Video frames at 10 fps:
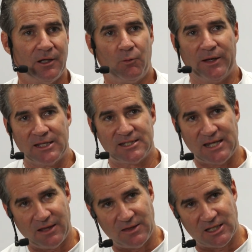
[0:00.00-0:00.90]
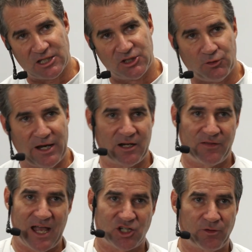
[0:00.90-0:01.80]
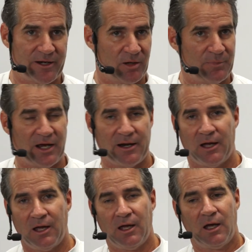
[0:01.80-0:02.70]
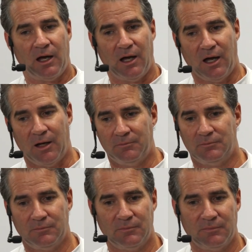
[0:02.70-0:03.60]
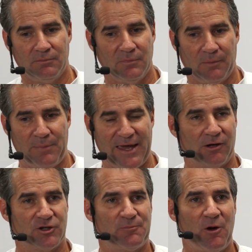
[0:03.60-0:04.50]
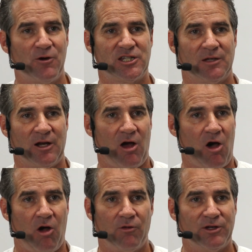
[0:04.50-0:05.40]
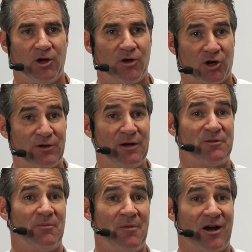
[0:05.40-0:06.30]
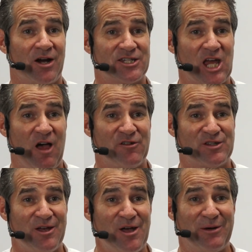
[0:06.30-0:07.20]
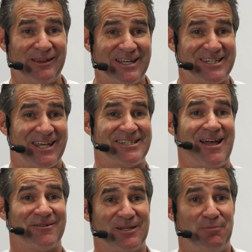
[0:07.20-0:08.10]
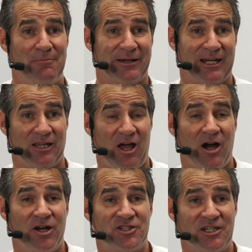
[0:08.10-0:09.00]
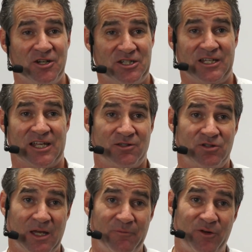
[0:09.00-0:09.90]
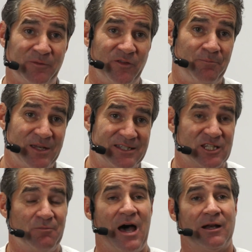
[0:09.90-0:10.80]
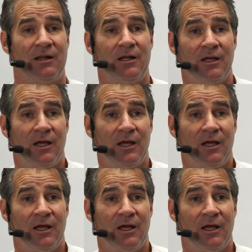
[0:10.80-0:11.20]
We can say that this is great or that's great or be on a panel or a symposium and all agree with among ourselves, but unless it gets out to the public at large, and usually that's through some form of a business model,